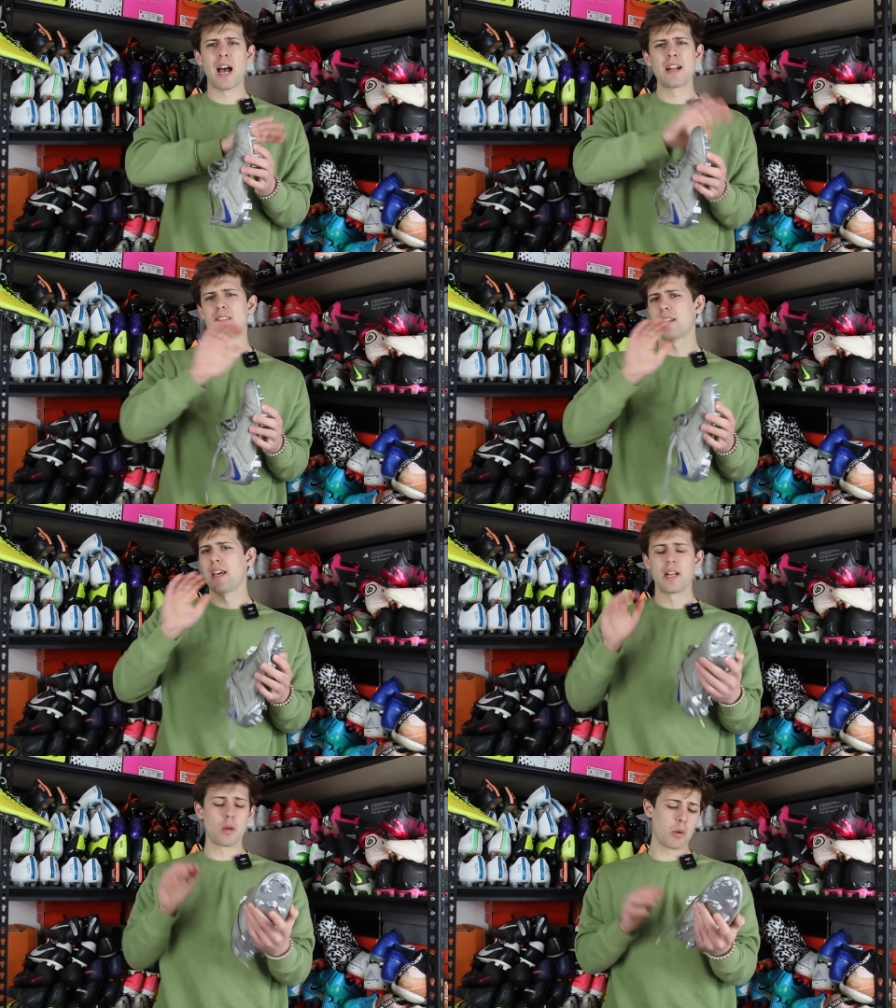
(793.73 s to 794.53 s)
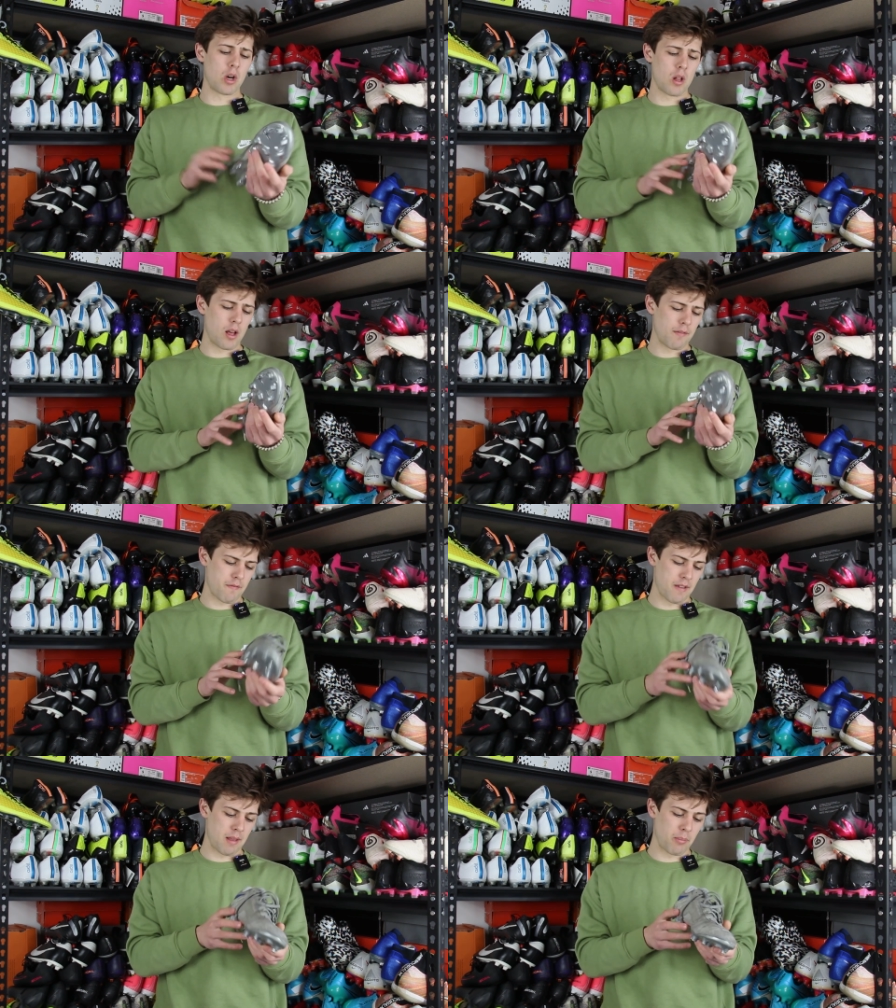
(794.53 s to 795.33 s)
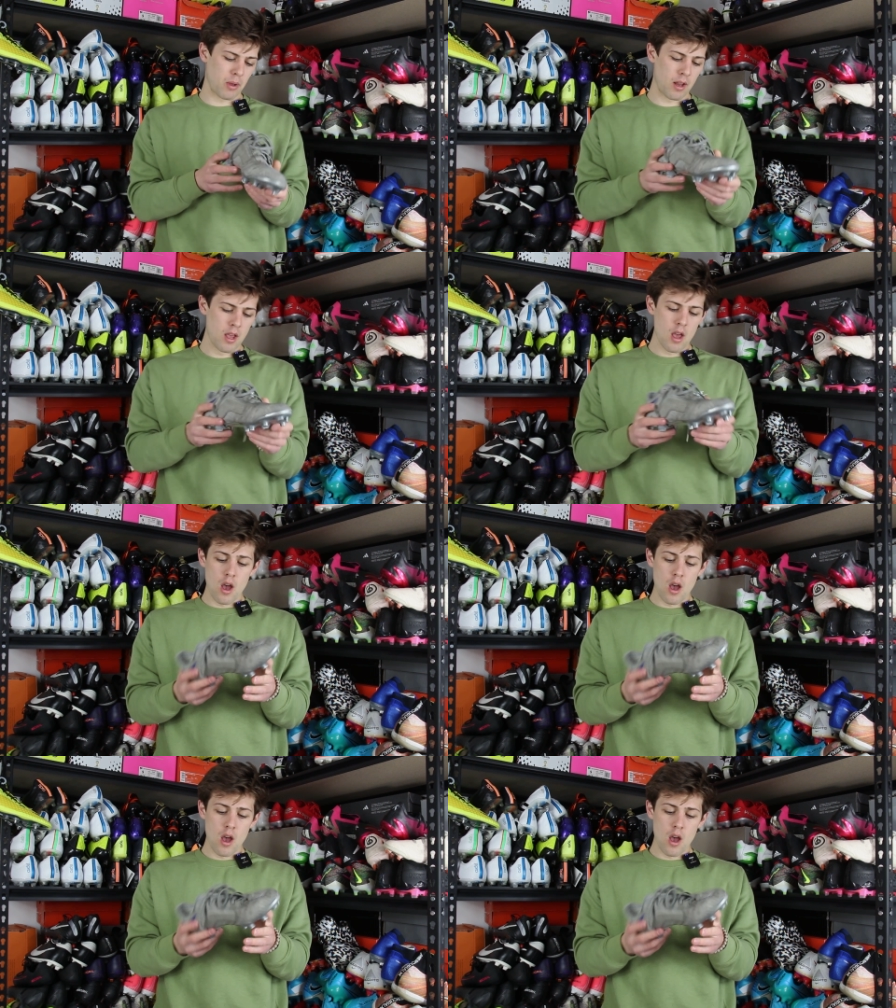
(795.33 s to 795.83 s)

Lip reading: constantly hitting a ball off of it. But